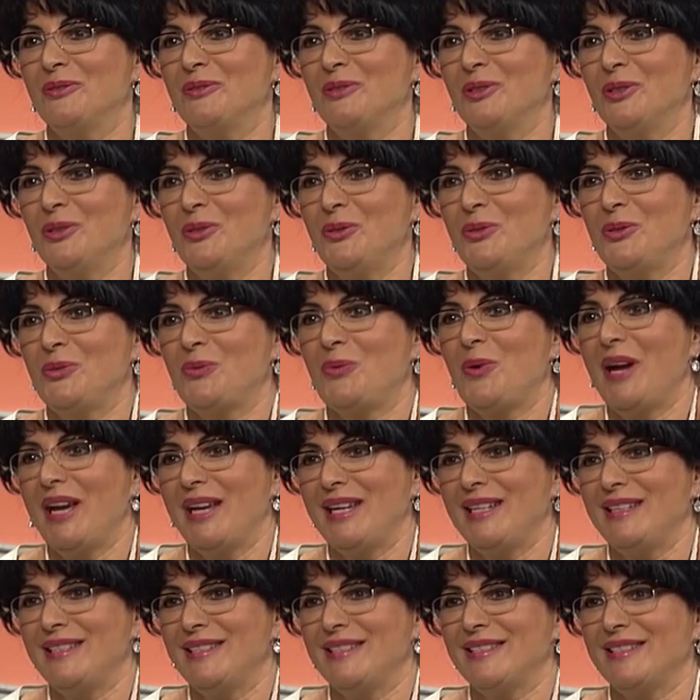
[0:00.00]
lose
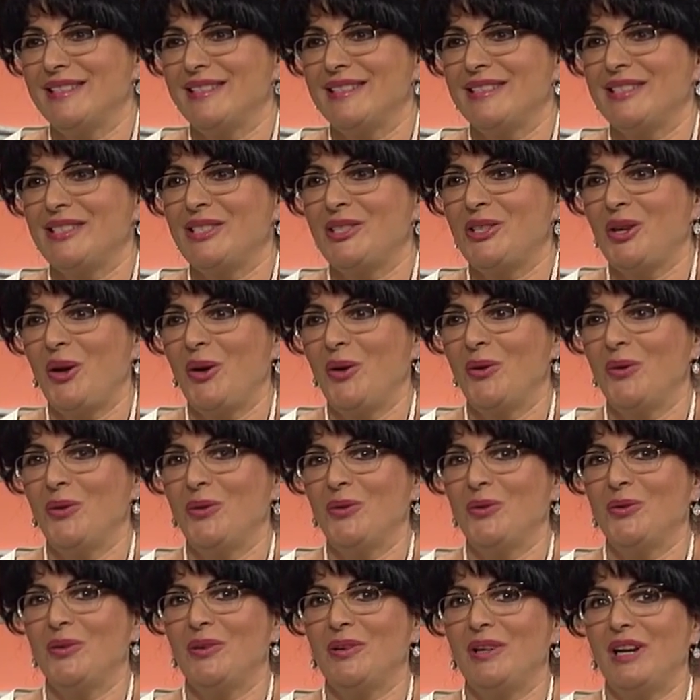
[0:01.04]
weight,
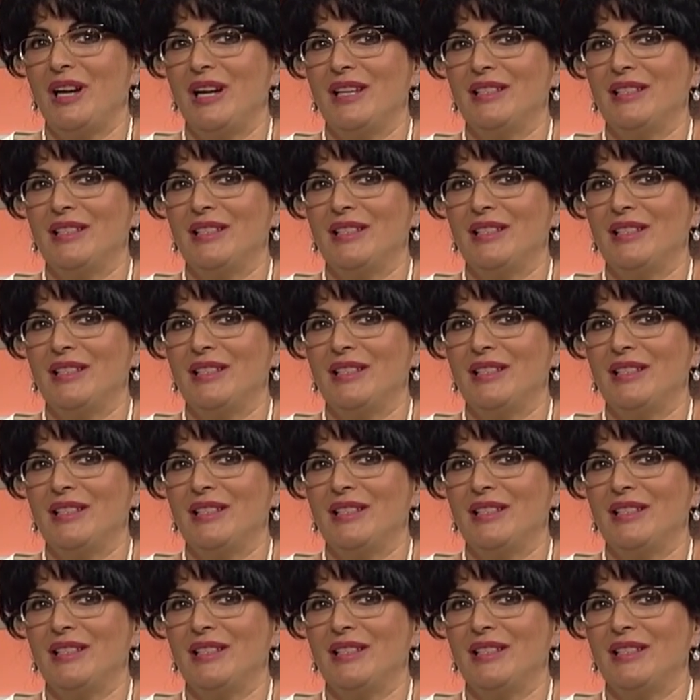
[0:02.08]
so